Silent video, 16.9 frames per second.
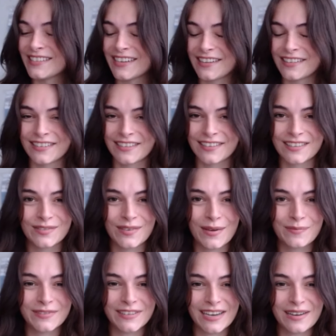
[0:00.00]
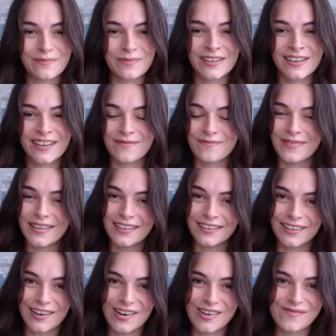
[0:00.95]
dust is swept up, mailed
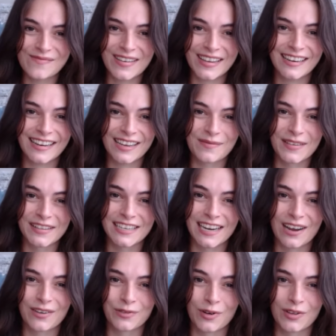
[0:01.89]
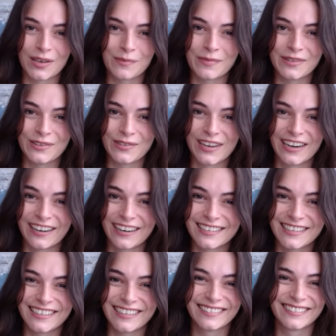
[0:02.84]
home, and Nick must now roll up a new
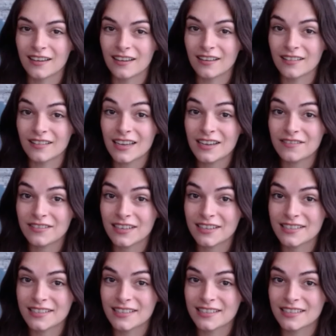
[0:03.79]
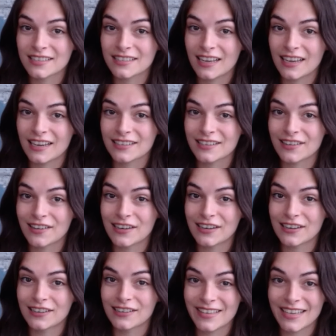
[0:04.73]
character. A life lesson to take to
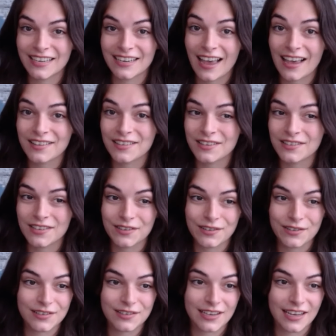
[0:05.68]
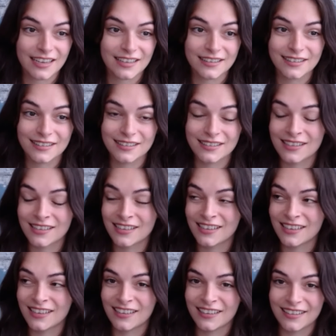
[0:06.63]
heart. In Castles and Crusades,
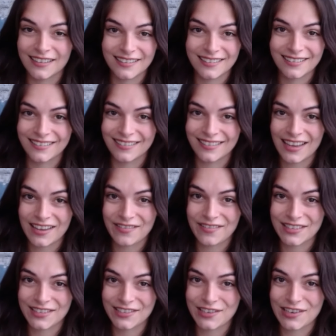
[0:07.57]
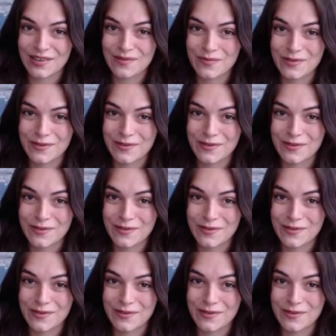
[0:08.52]
life is cheap.